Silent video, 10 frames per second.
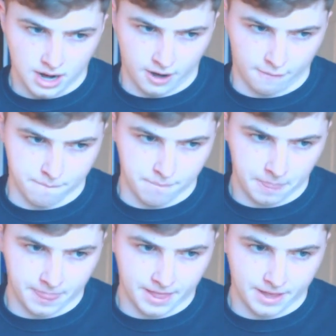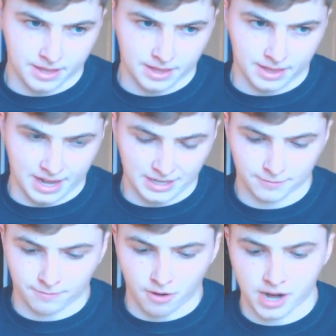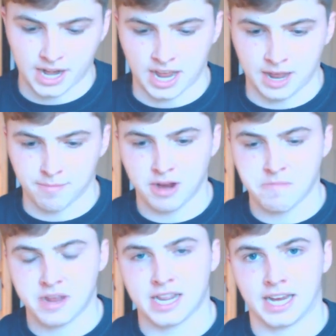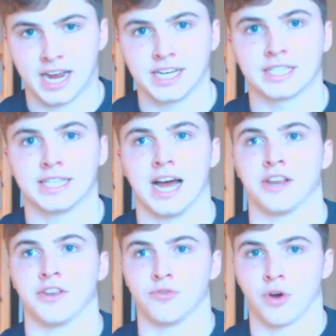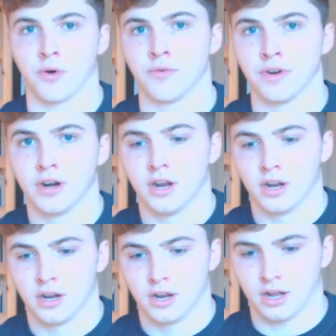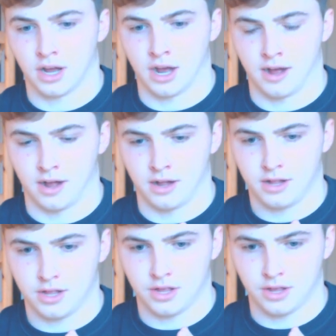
Um, that's fine. It might be the case that you don't, uh,